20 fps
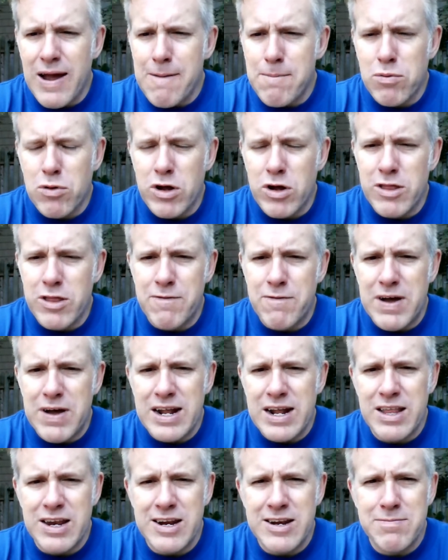I applaud the
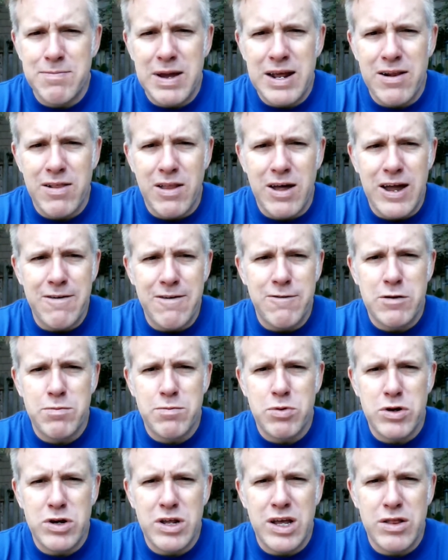fact that he's made a life. He's
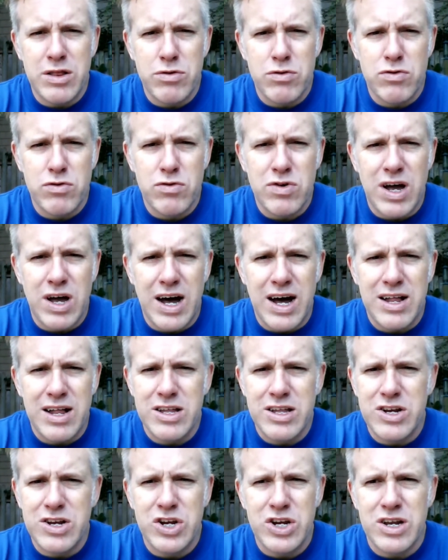put kids through
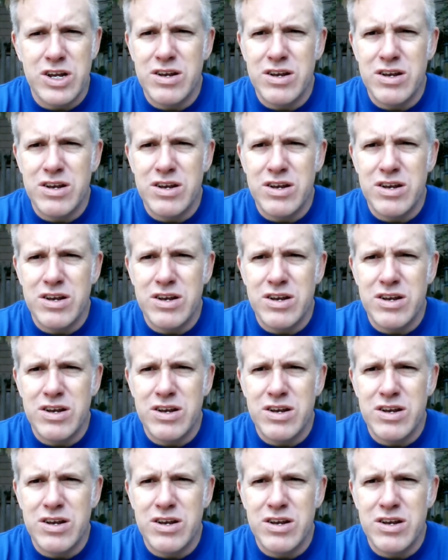college,